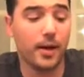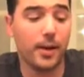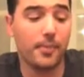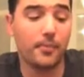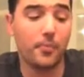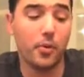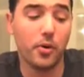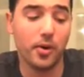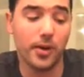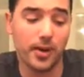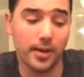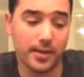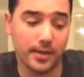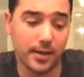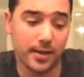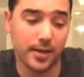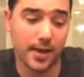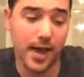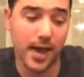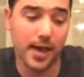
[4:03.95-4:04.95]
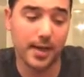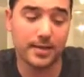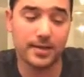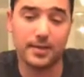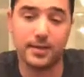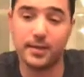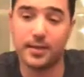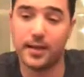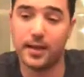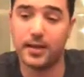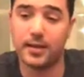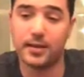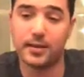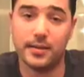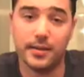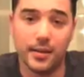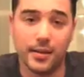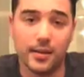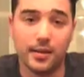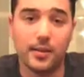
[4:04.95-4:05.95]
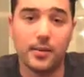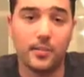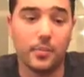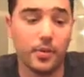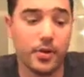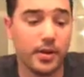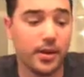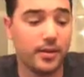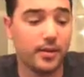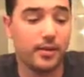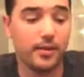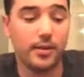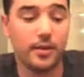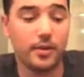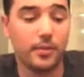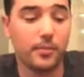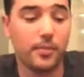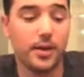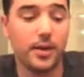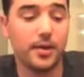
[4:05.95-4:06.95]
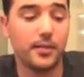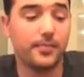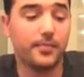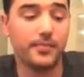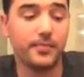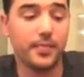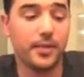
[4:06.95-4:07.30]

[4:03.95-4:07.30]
I poured it in the glass to let it breathe a little bit.